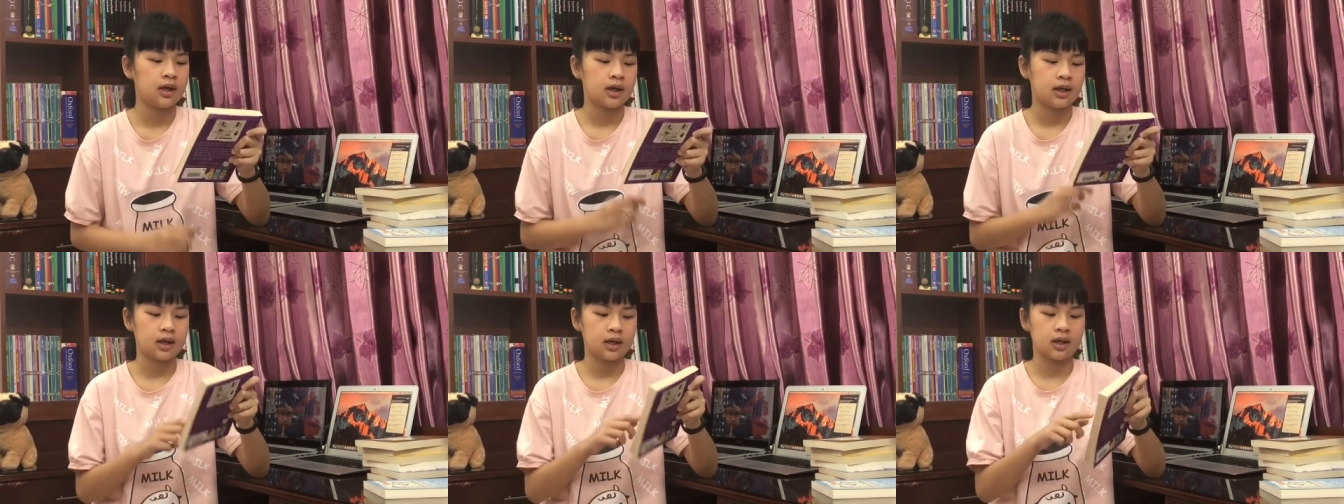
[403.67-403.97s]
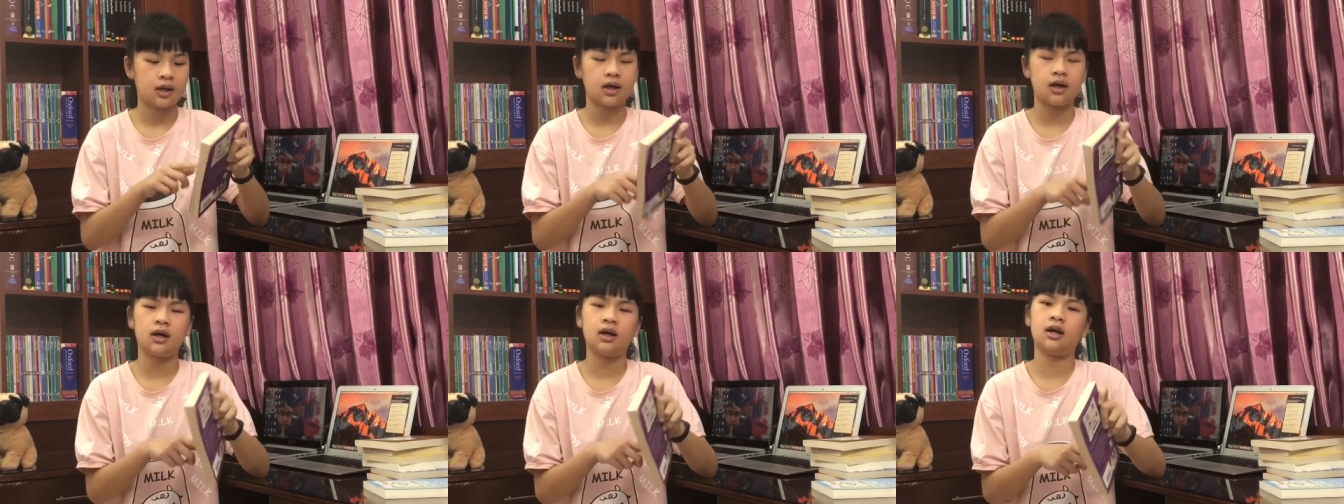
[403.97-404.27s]

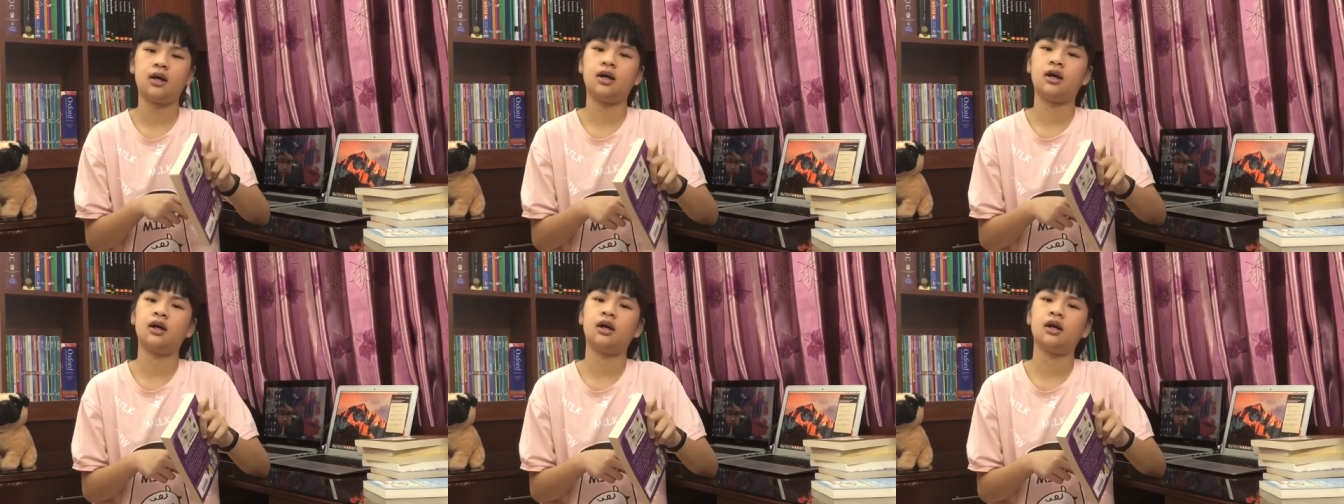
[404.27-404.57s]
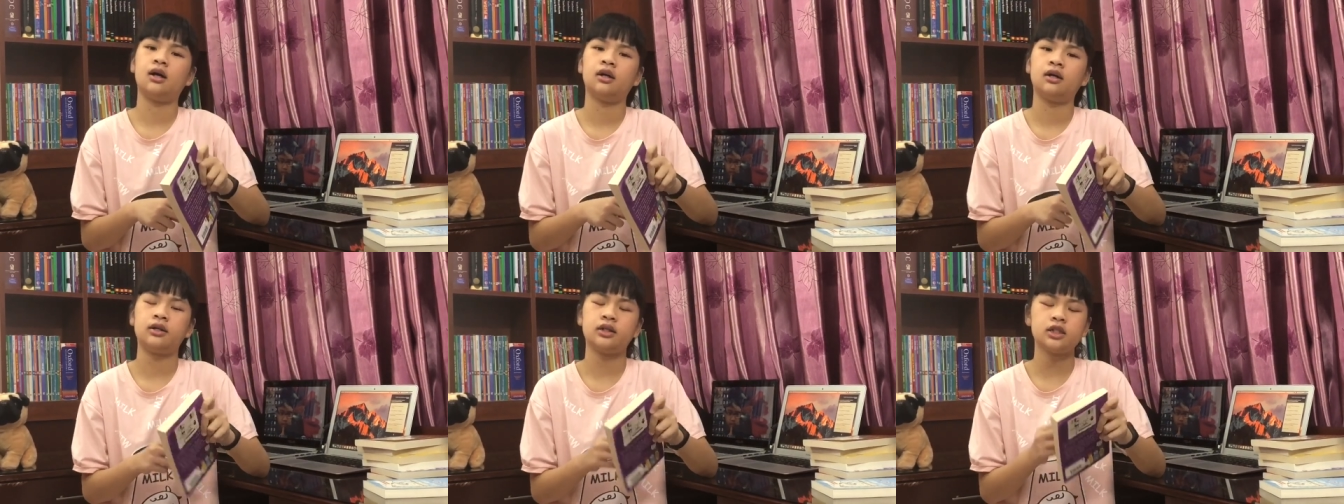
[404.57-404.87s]
And
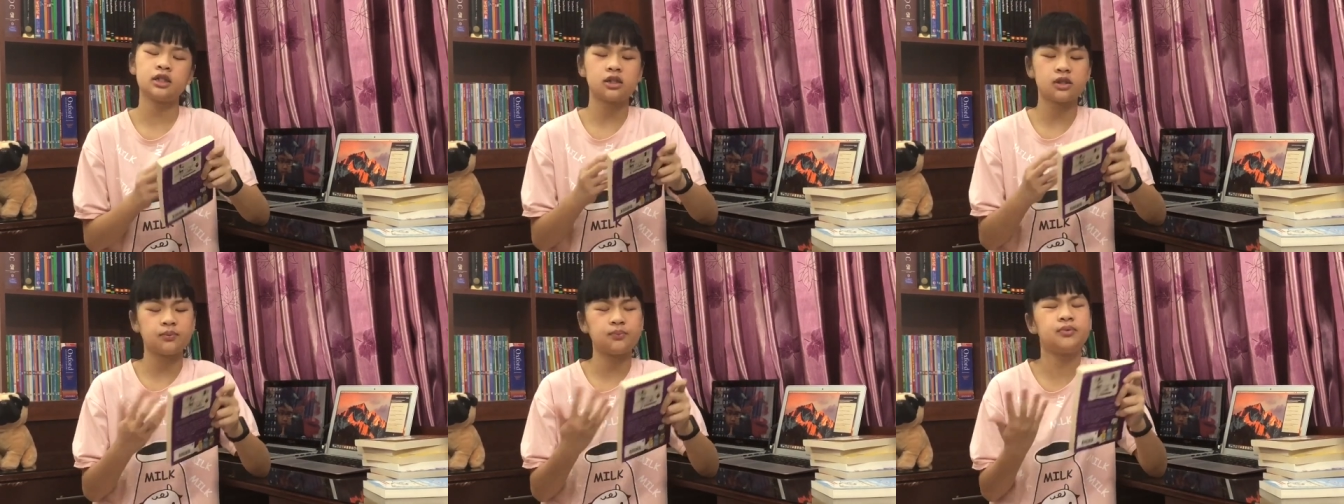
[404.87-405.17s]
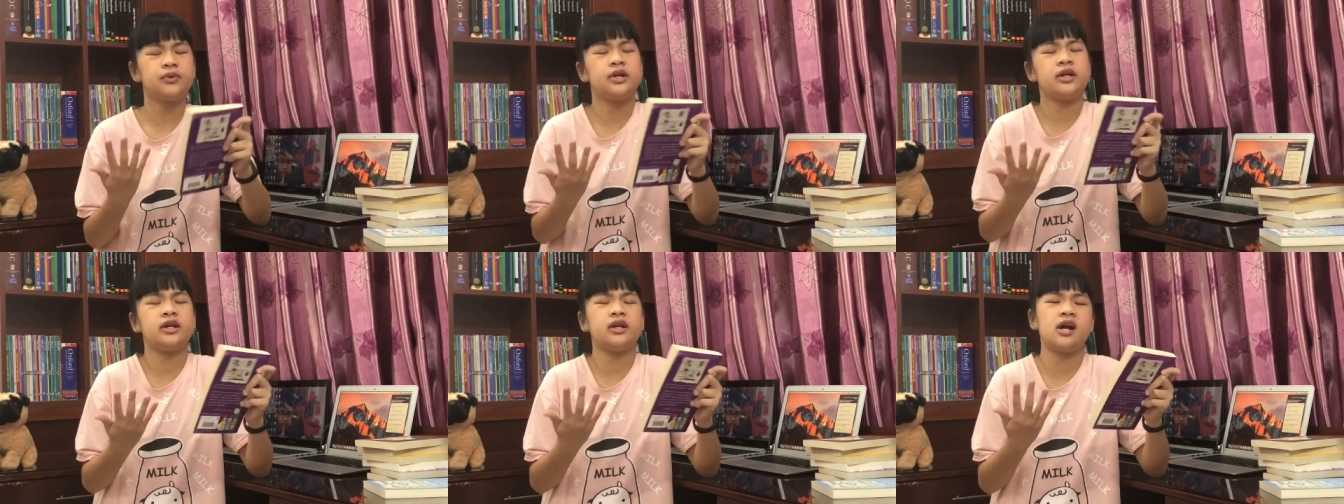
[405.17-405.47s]
uh, it's a
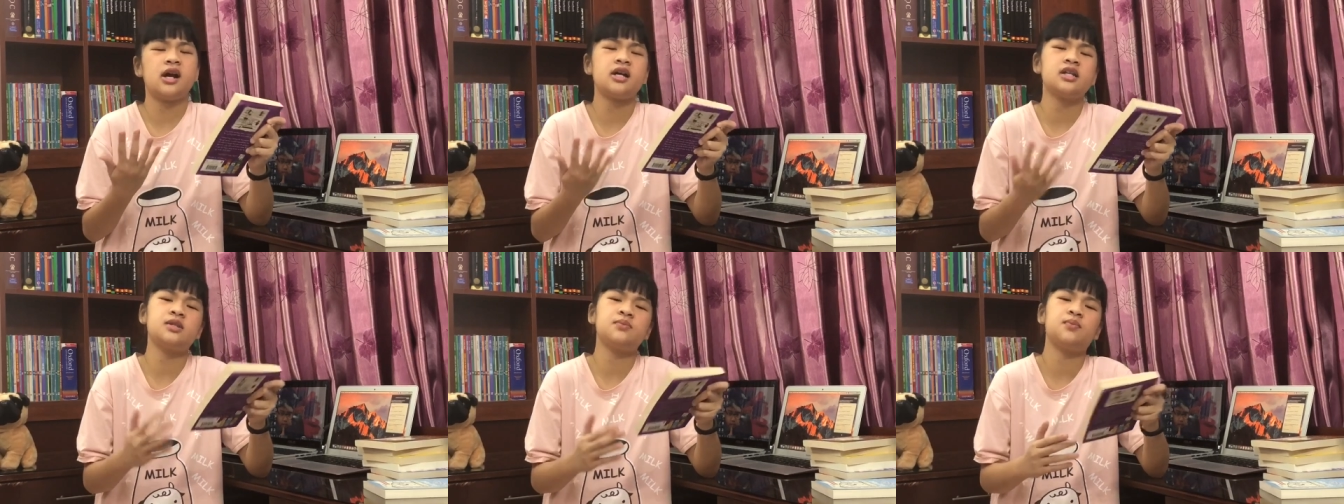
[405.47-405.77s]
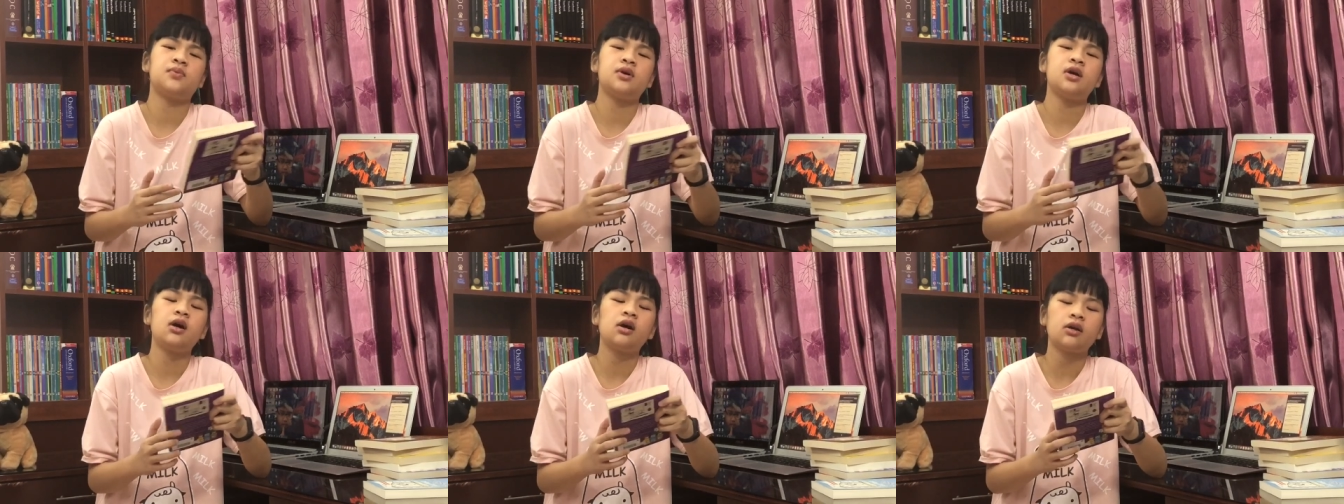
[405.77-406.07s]
pretty nice
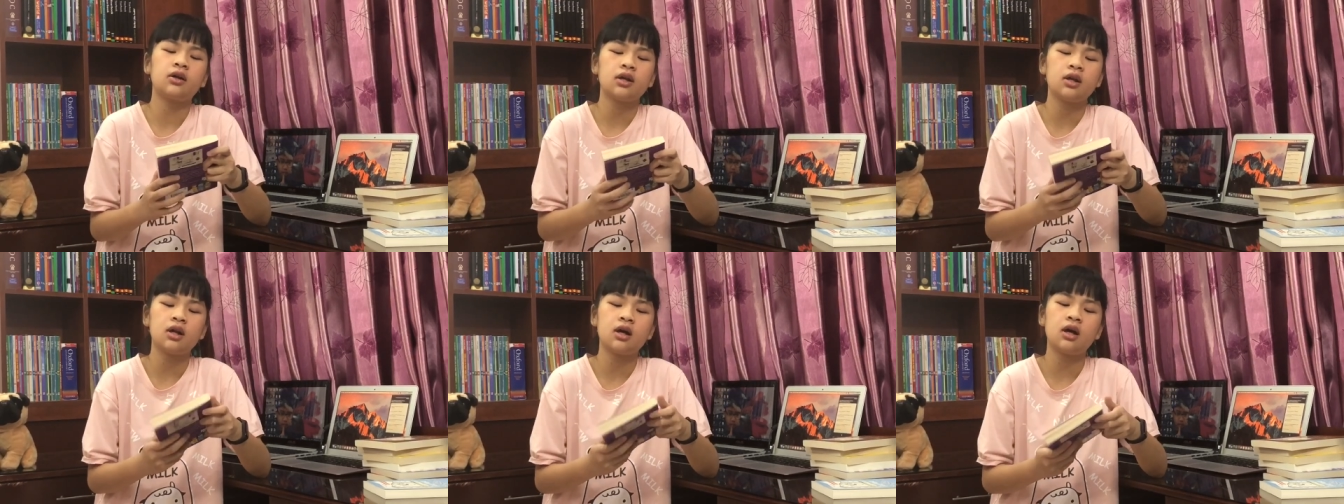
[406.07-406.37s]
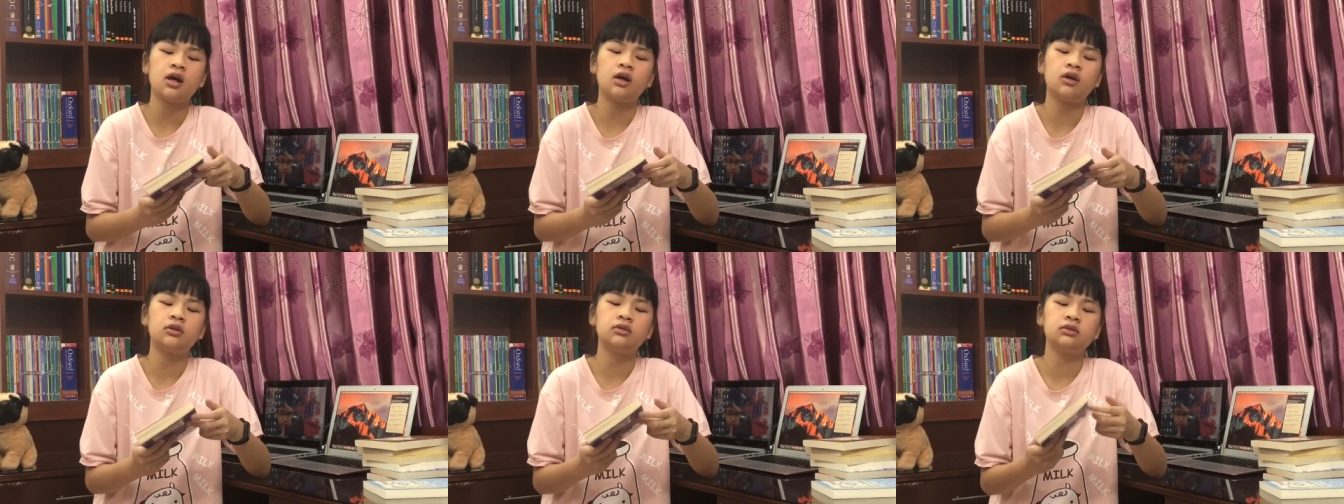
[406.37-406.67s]
book, you
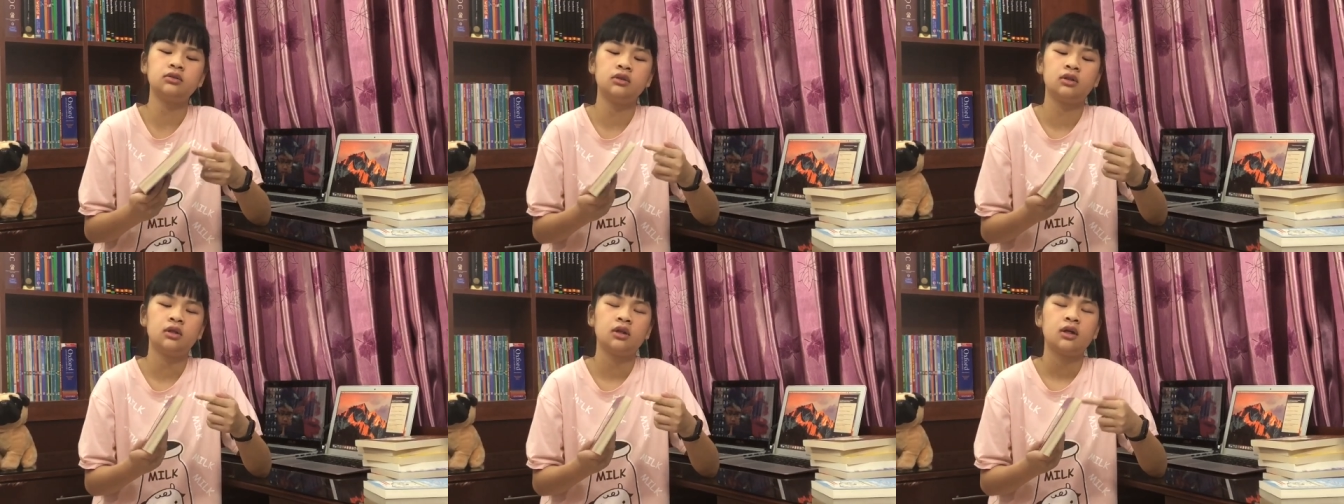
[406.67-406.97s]
know.